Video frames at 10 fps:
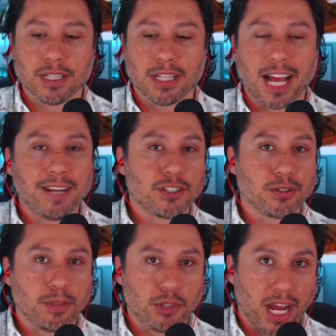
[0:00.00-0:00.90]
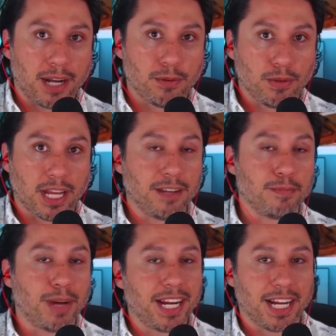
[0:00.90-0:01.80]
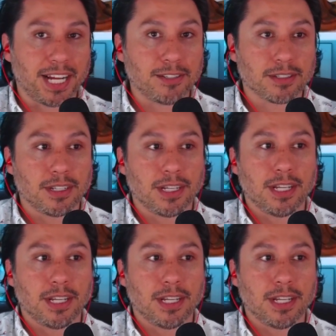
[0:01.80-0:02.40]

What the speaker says: a live stream chat with any of my guys,